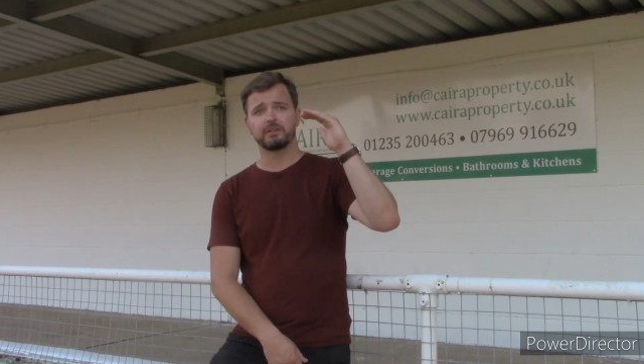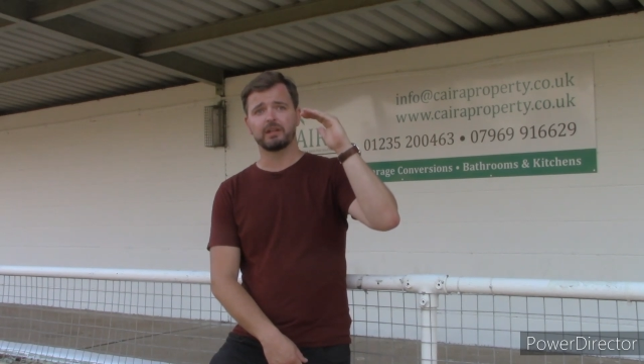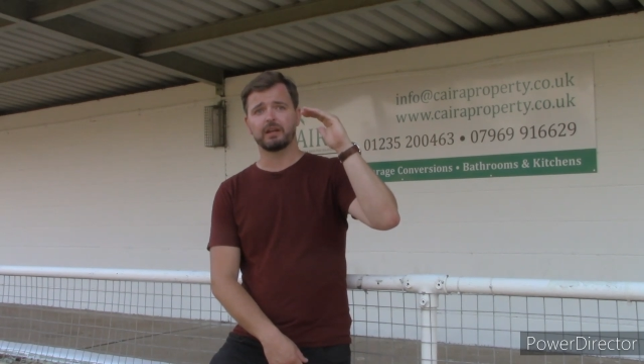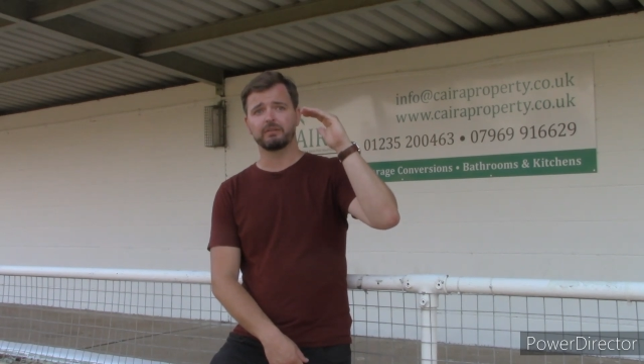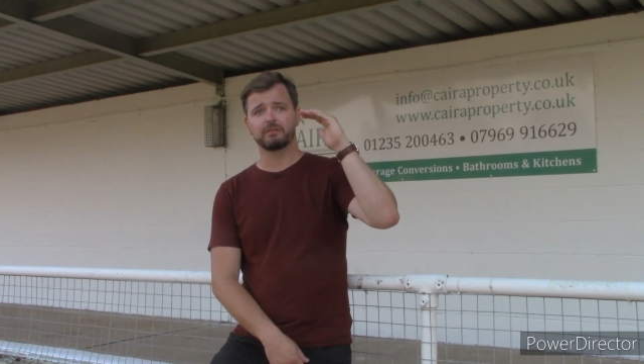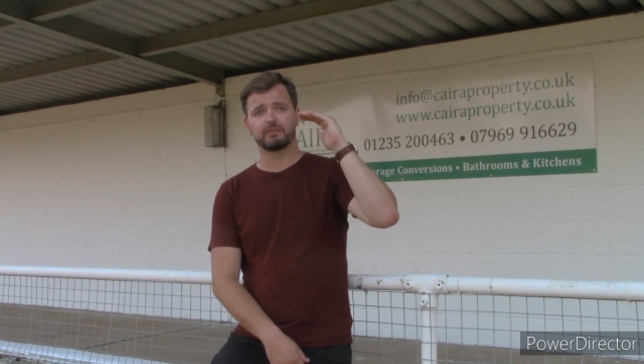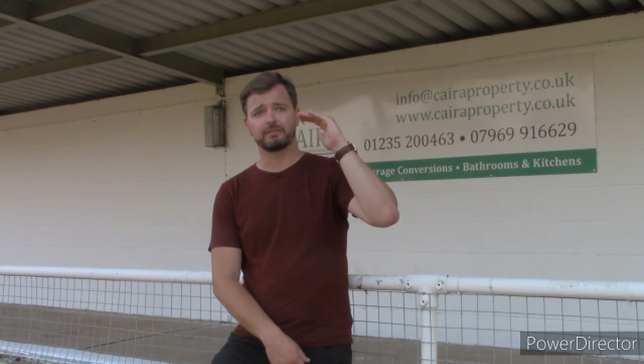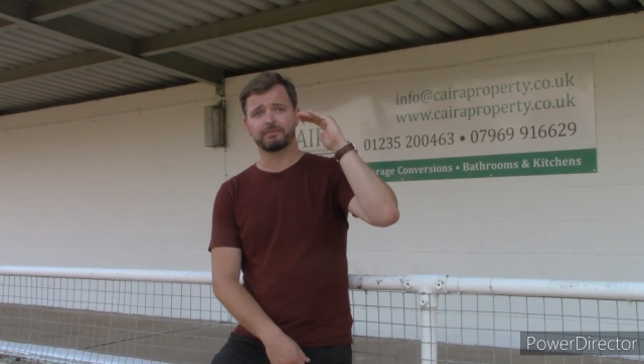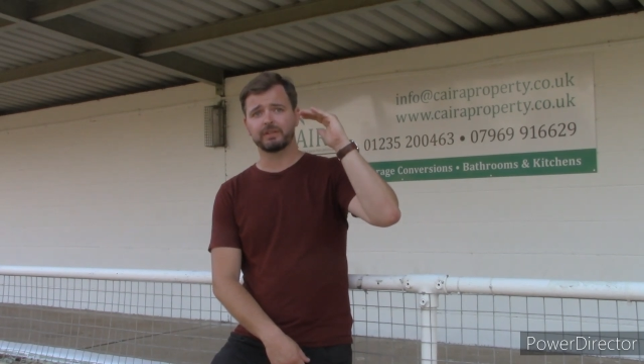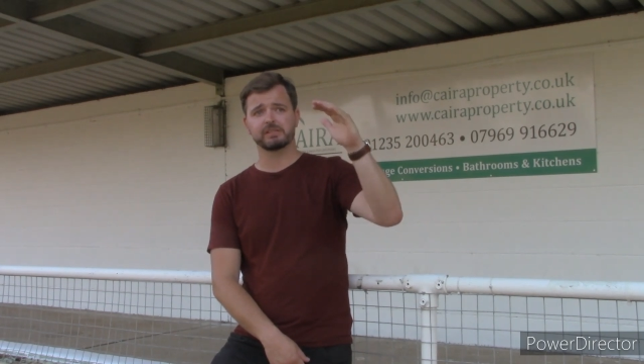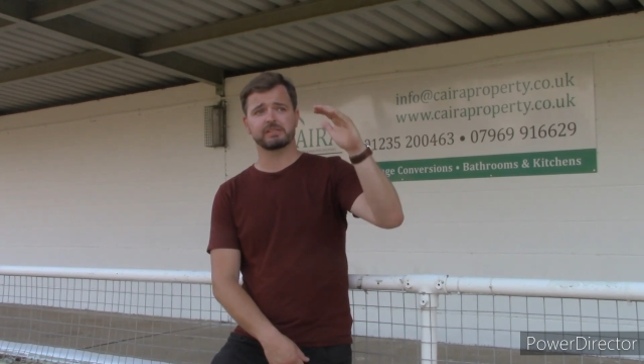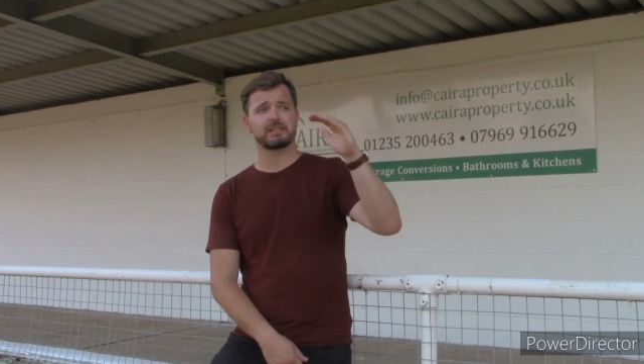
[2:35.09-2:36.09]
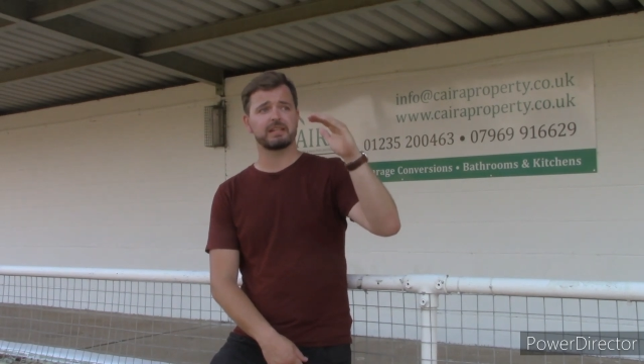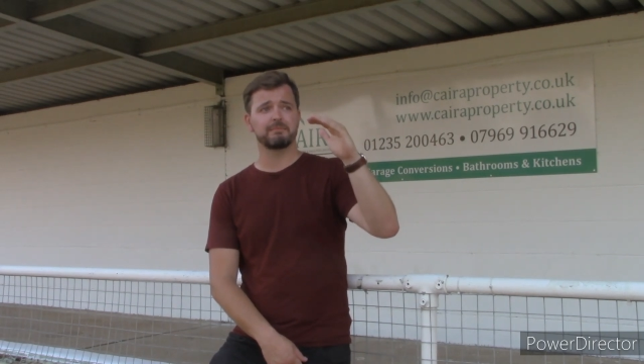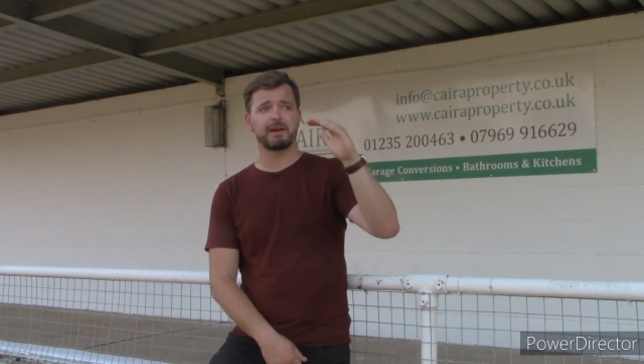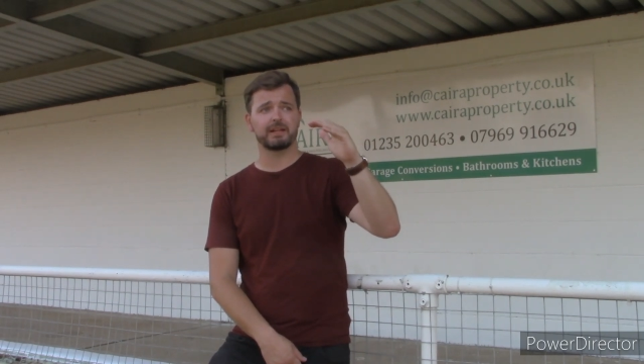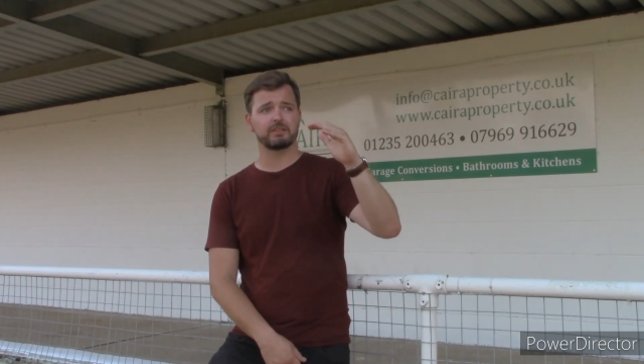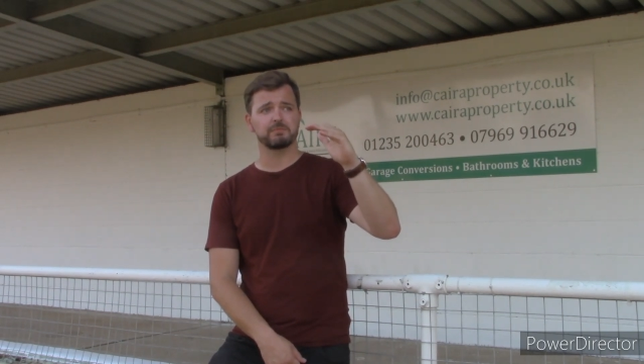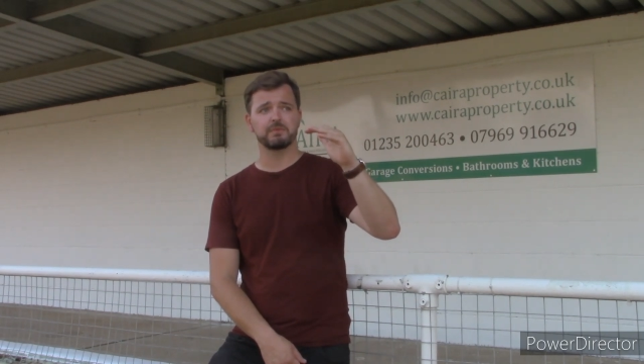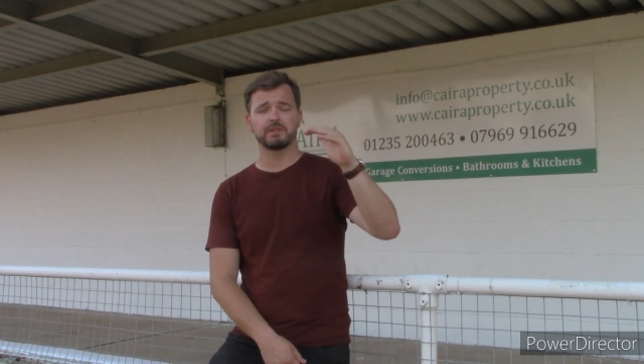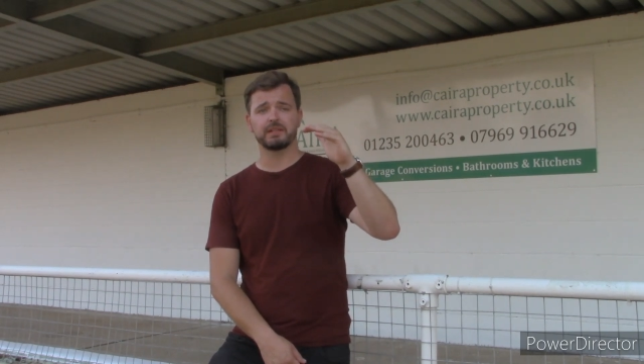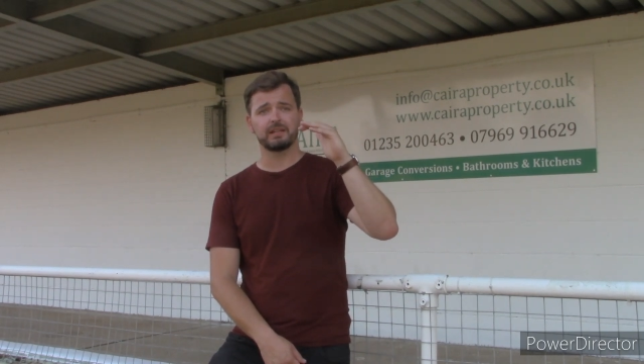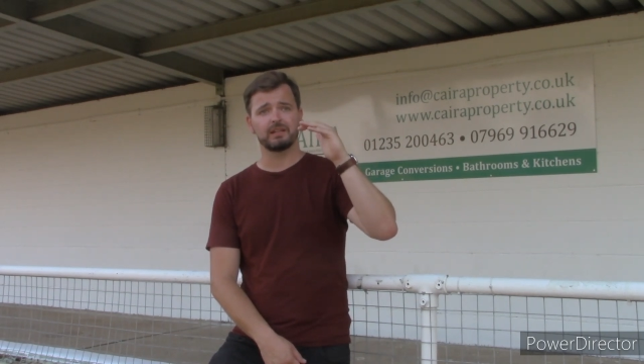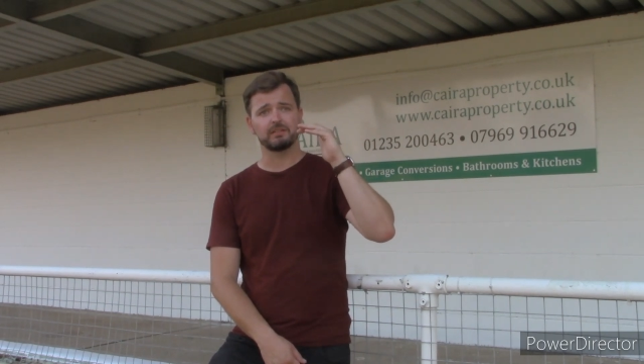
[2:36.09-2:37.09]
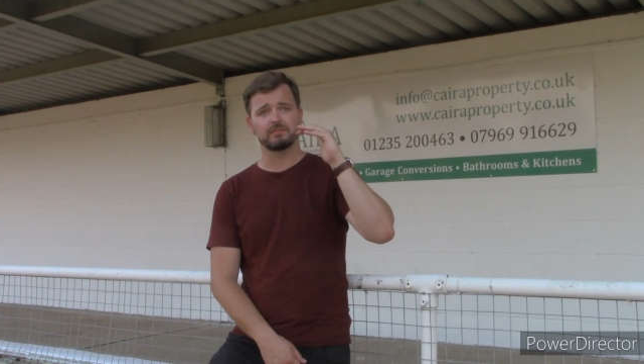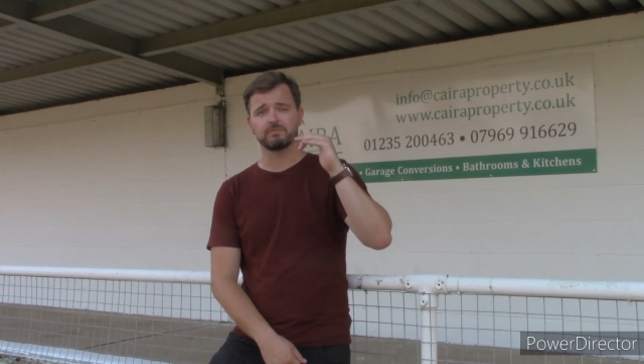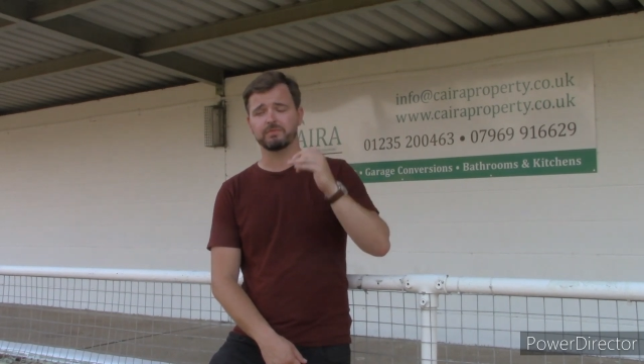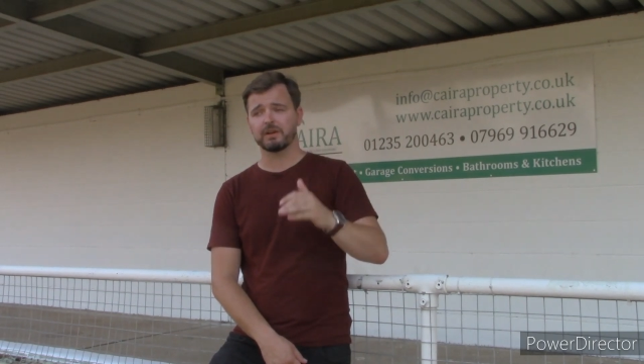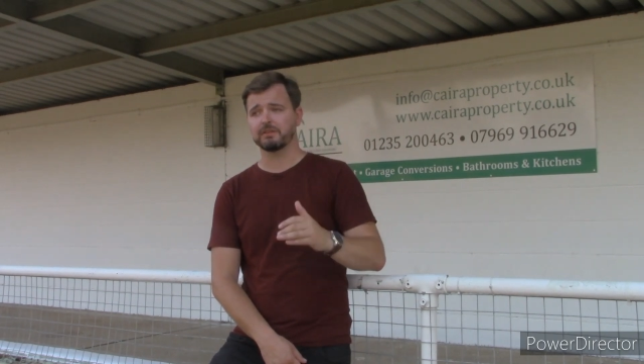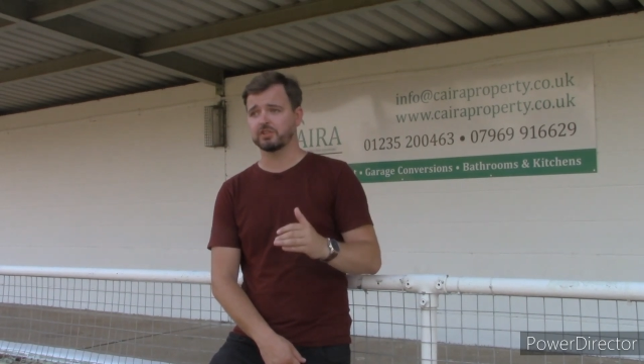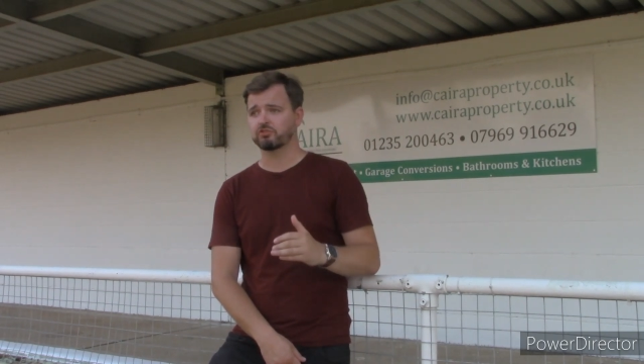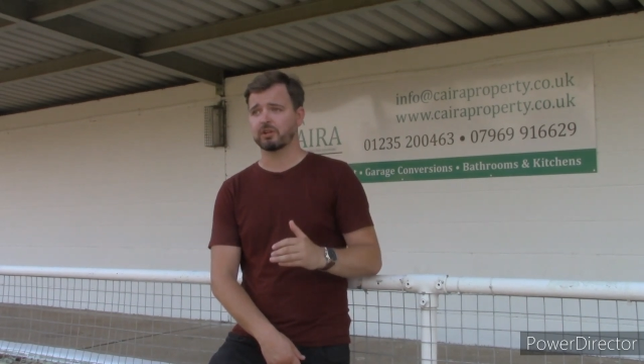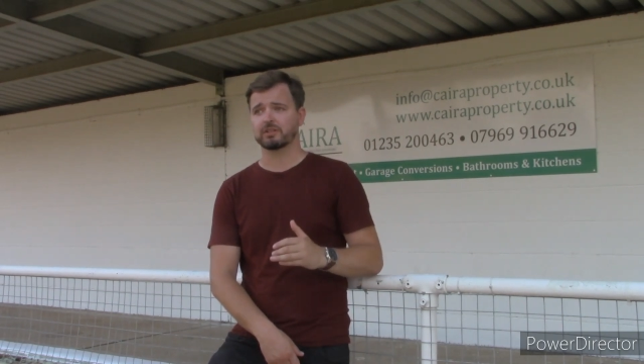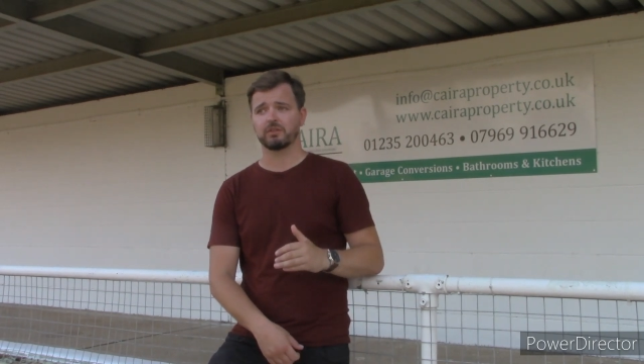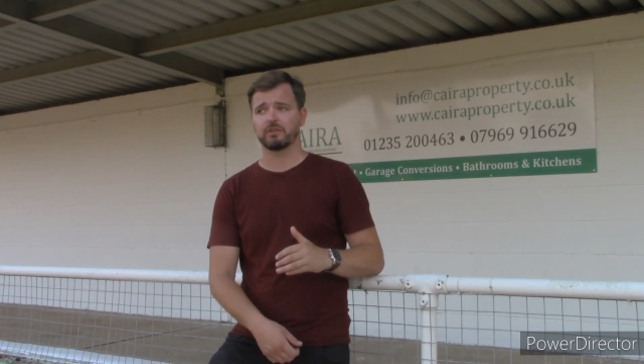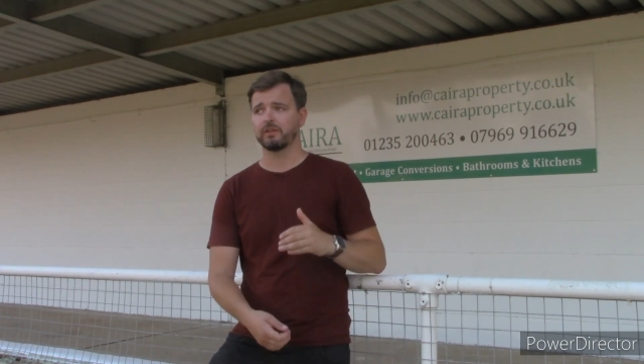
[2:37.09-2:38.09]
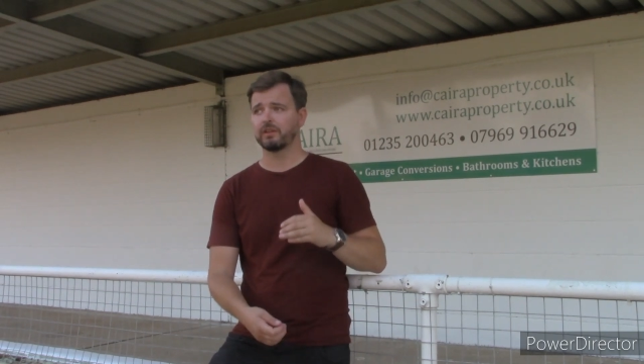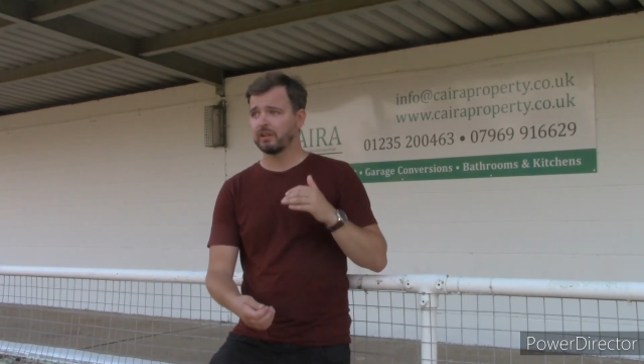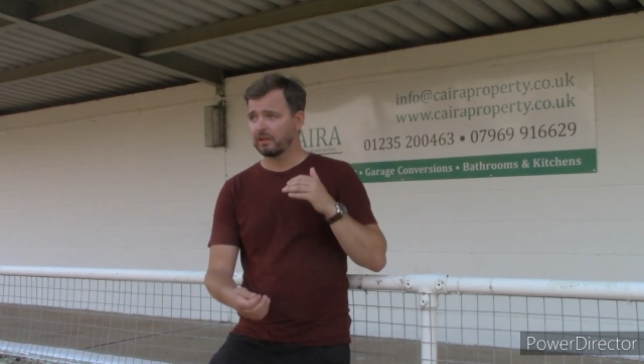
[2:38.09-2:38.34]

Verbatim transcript: You know, the first team management is very strict on.